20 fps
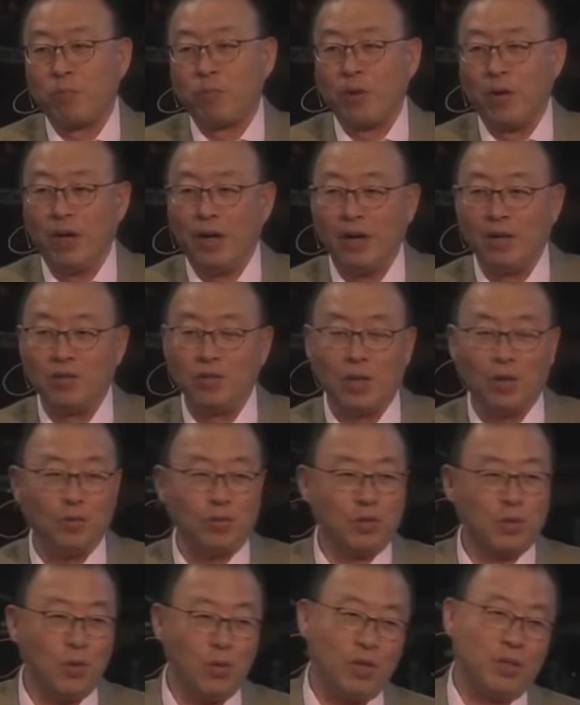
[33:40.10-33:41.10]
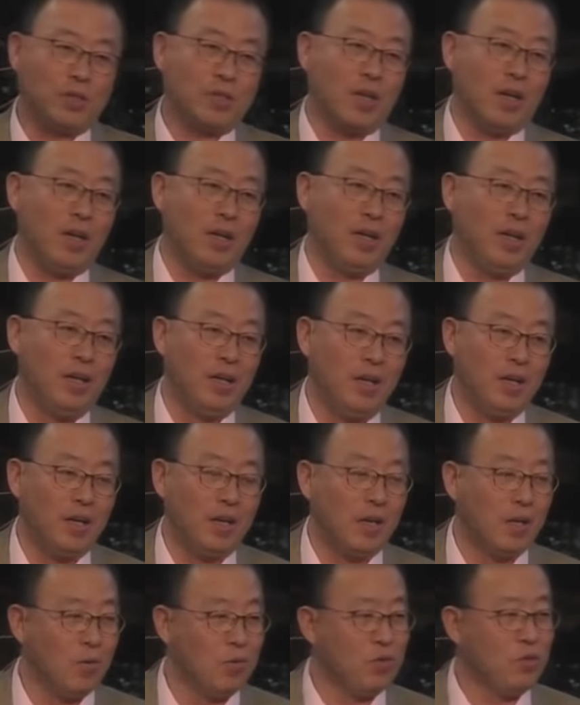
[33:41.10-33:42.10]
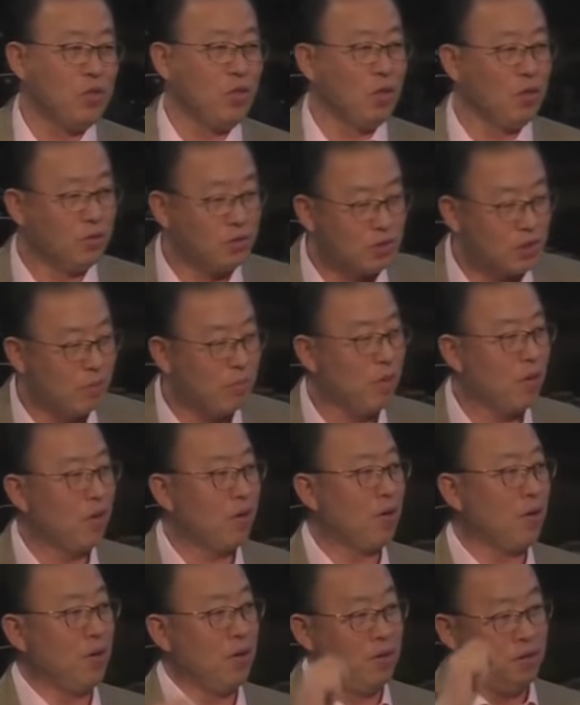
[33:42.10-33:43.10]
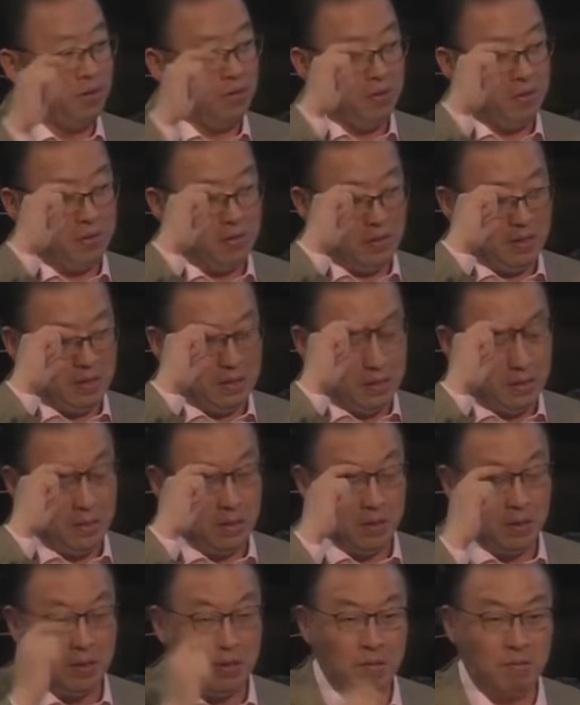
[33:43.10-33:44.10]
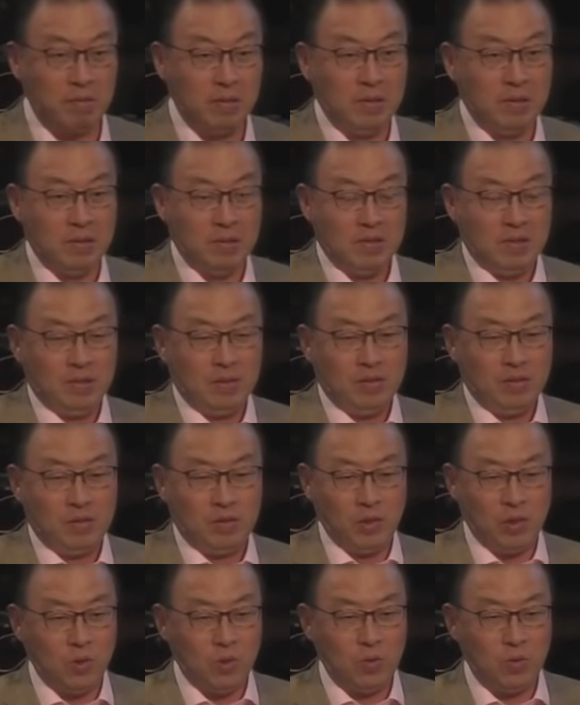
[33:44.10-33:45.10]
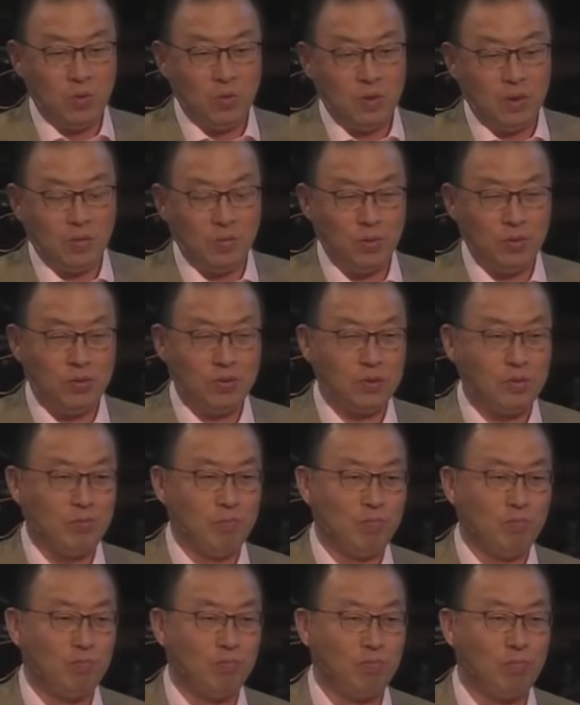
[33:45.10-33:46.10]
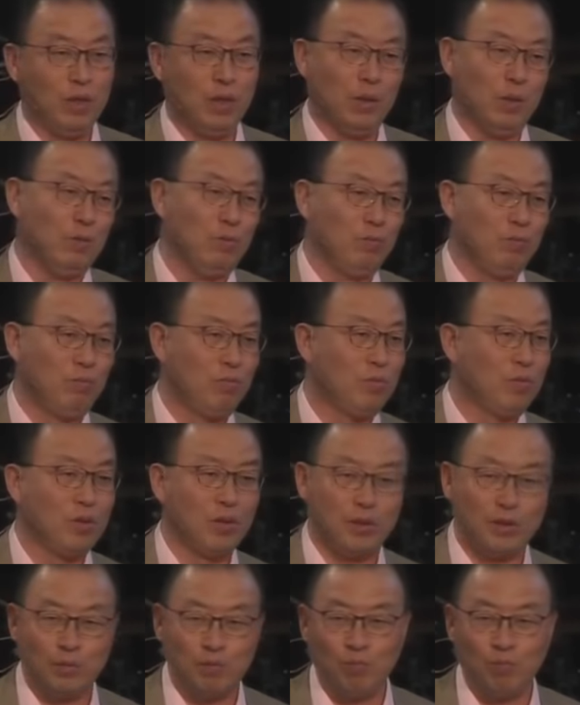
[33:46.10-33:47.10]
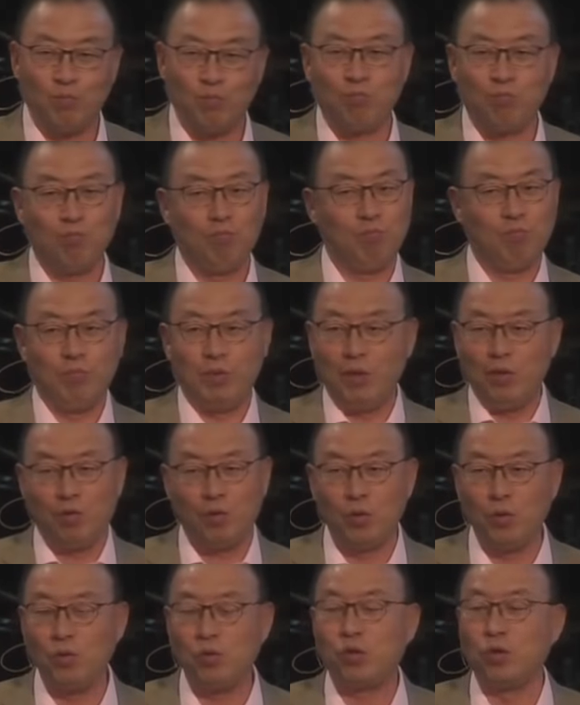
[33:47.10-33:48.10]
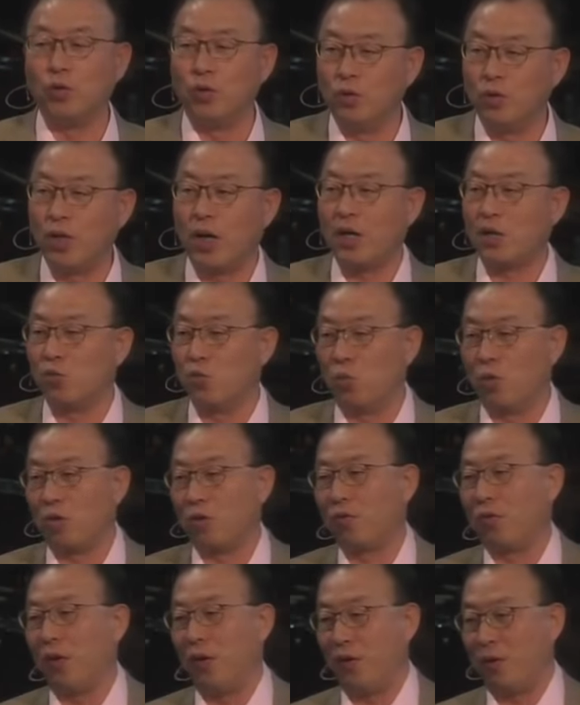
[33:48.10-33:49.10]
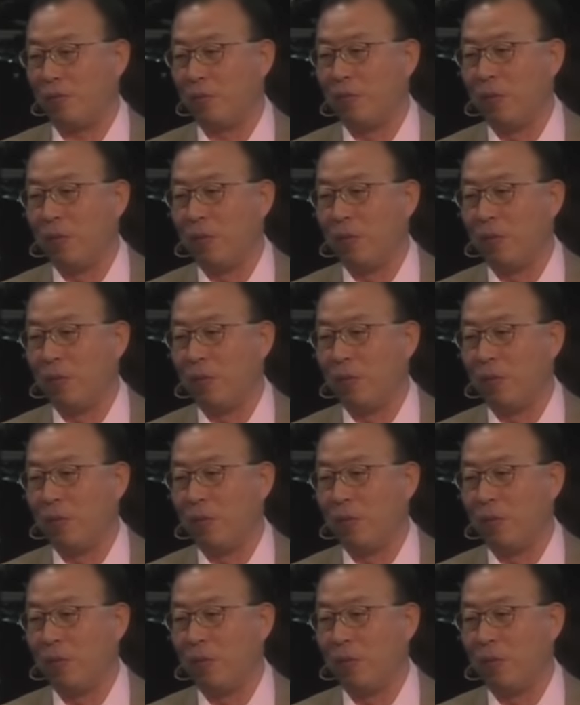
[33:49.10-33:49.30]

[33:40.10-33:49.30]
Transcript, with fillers: And I was so excited, and I was young seminarian, and uh, so I was, you know, just enthused to do God's work there.